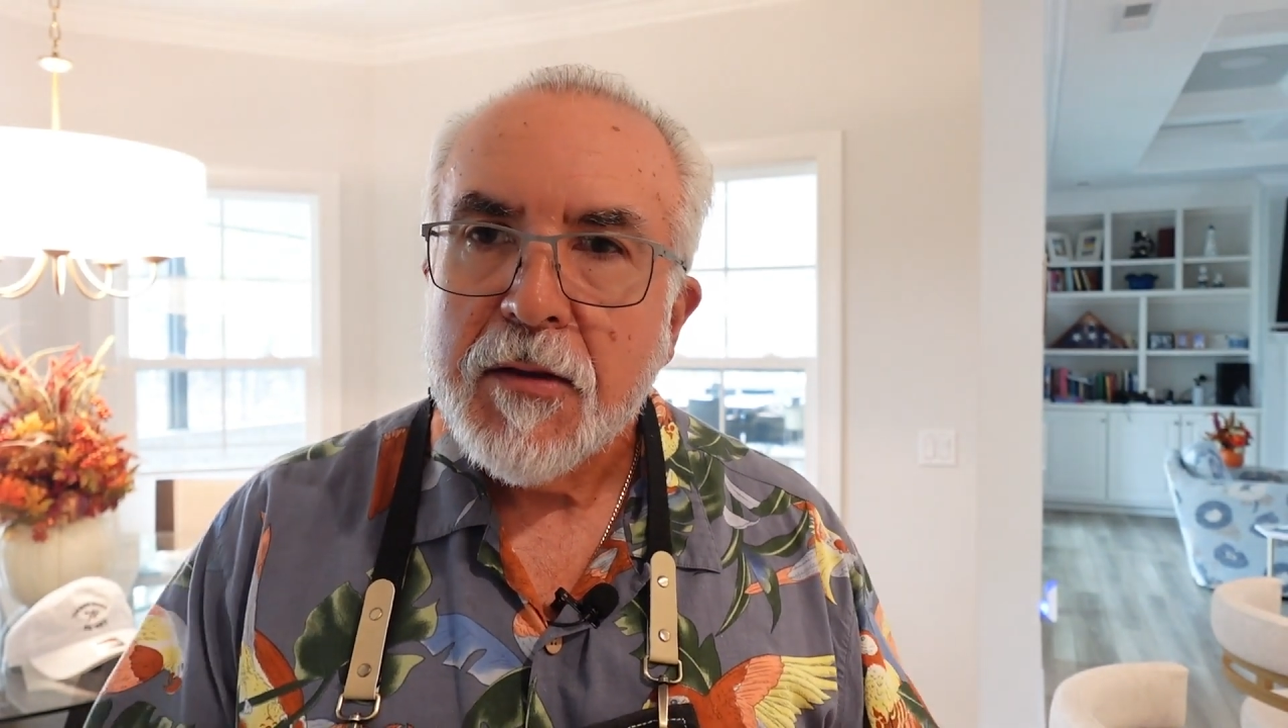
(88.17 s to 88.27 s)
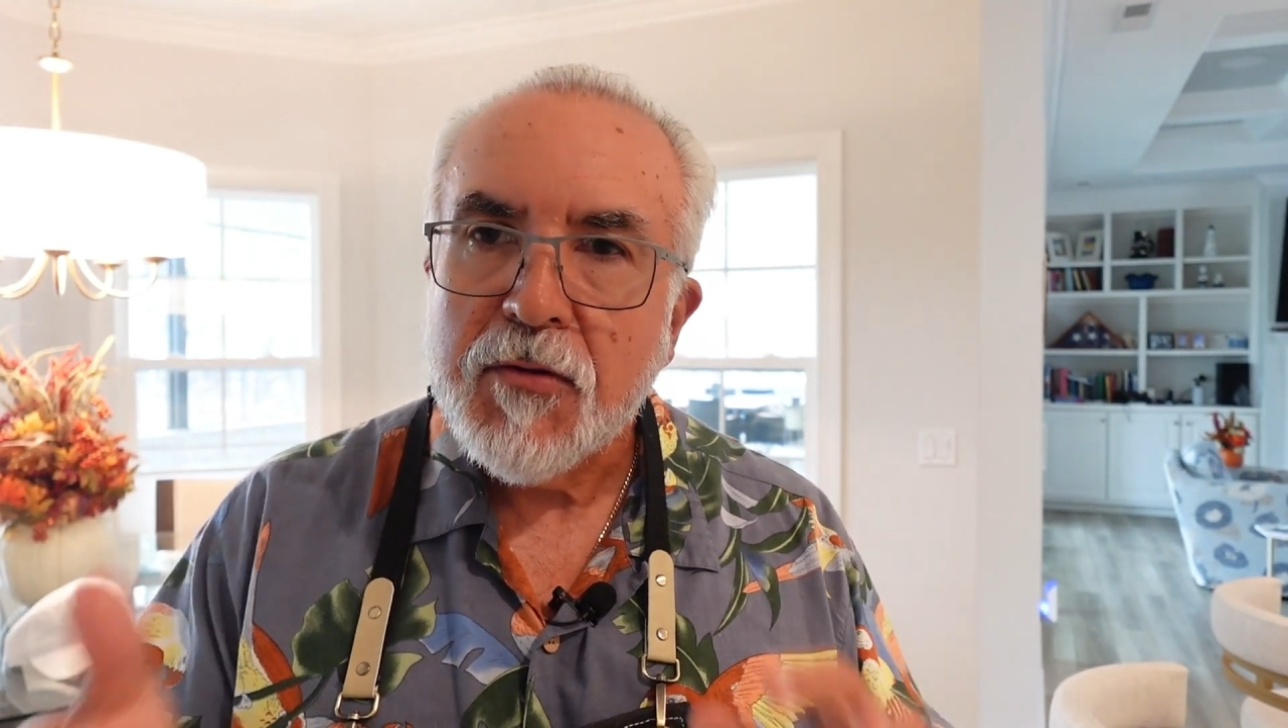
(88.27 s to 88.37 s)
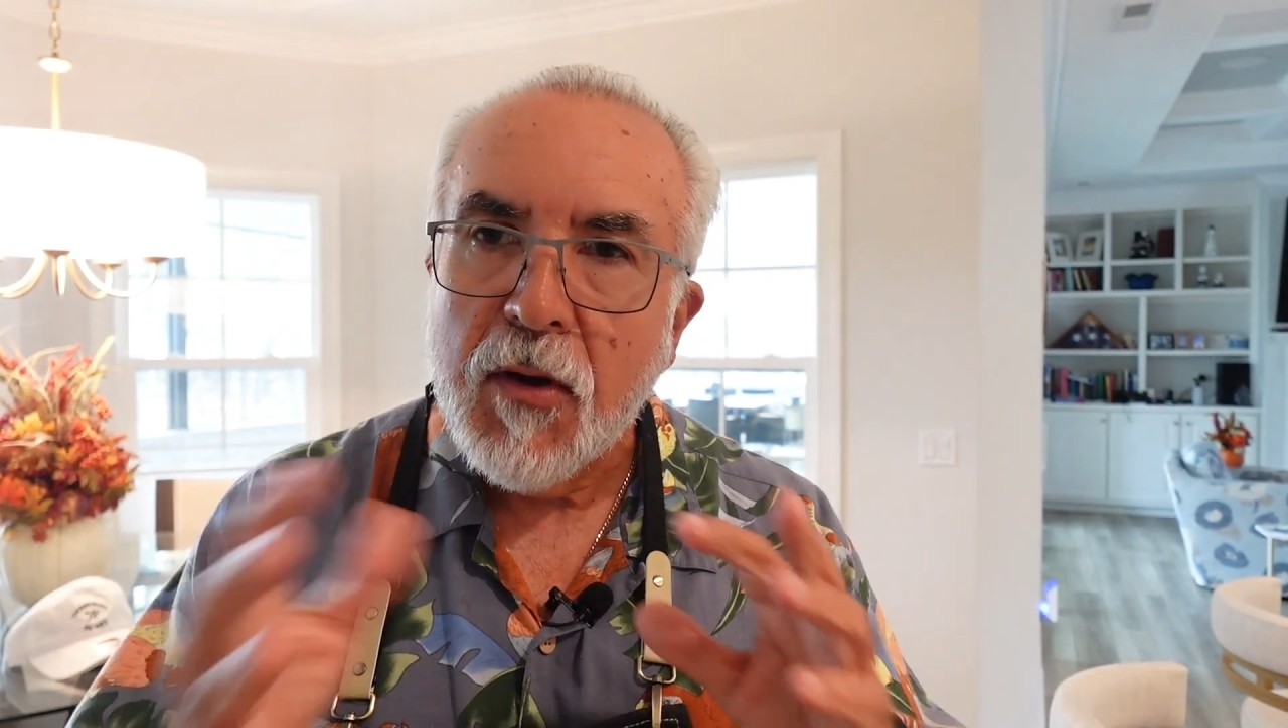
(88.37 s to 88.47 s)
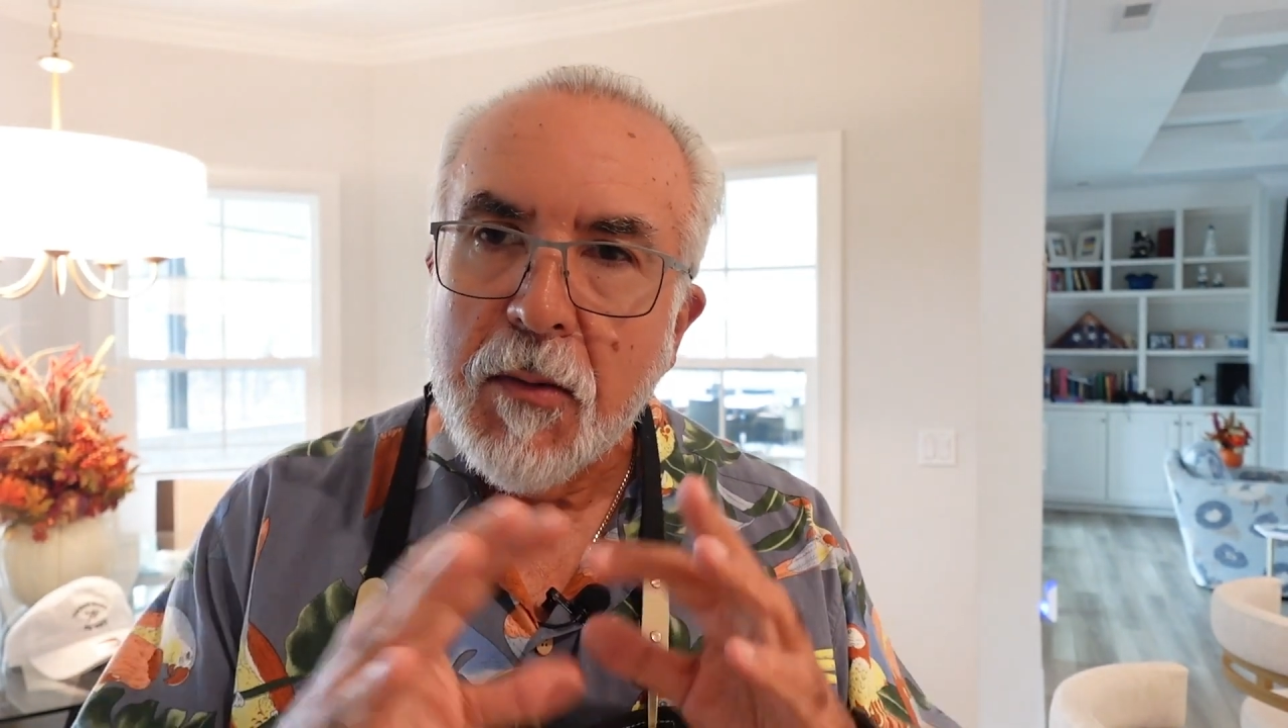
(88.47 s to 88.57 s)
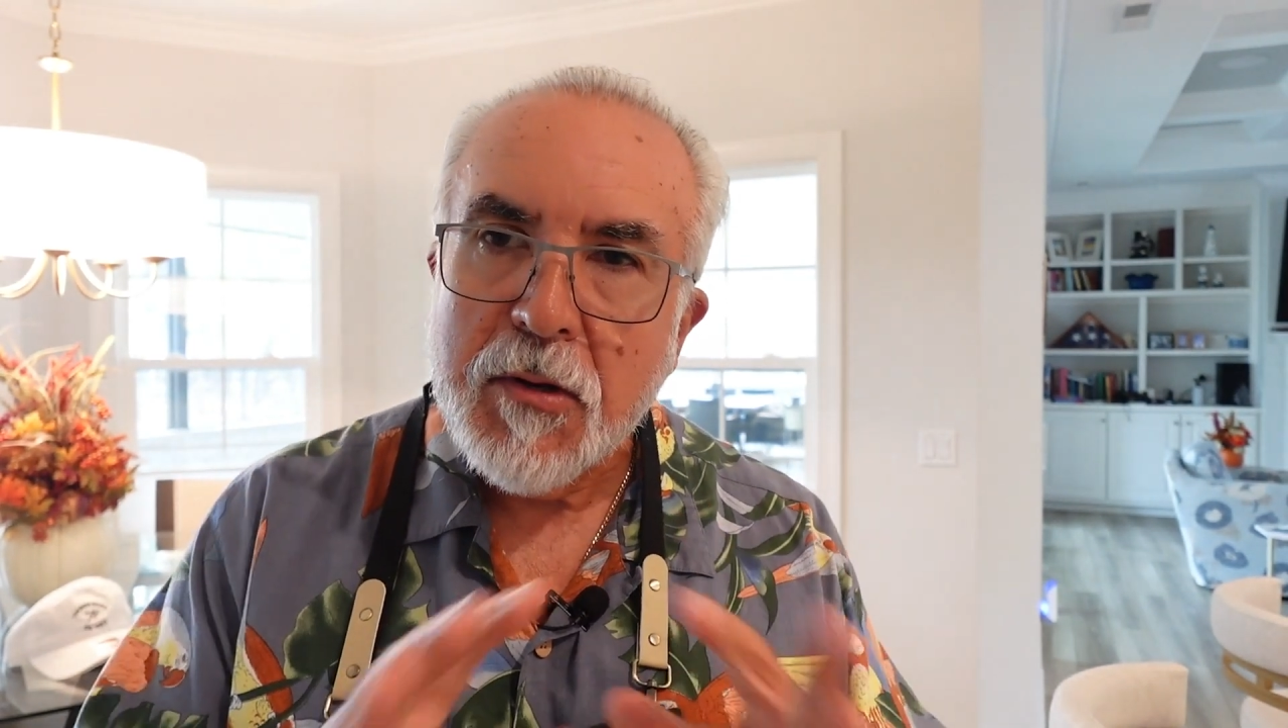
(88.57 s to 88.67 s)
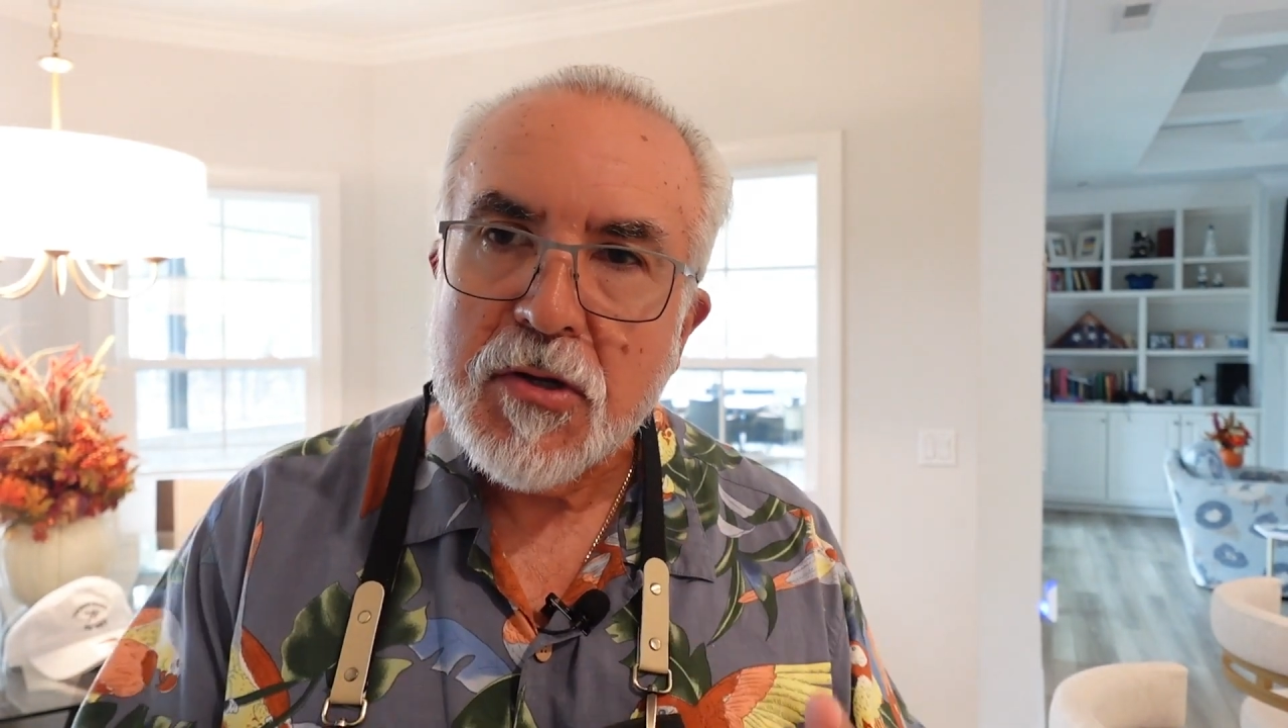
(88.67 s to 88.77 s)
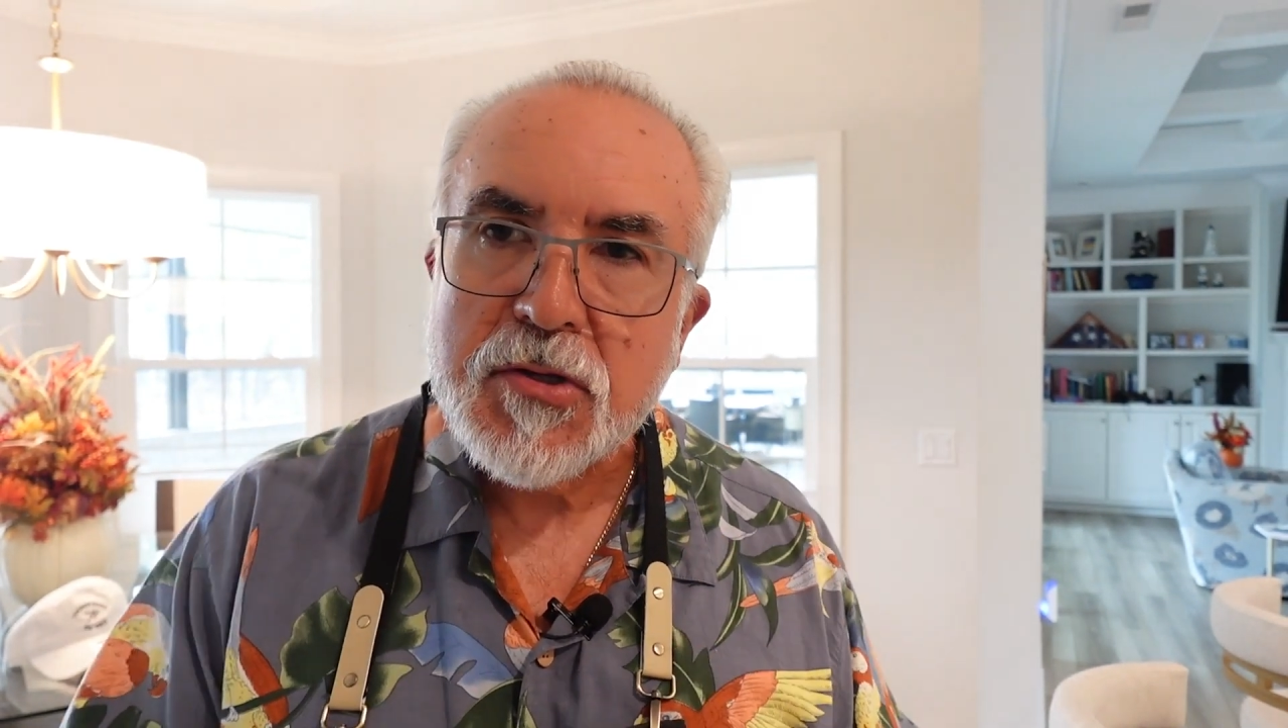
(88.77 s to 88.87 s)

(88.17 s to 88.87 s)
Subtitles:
So I'm going to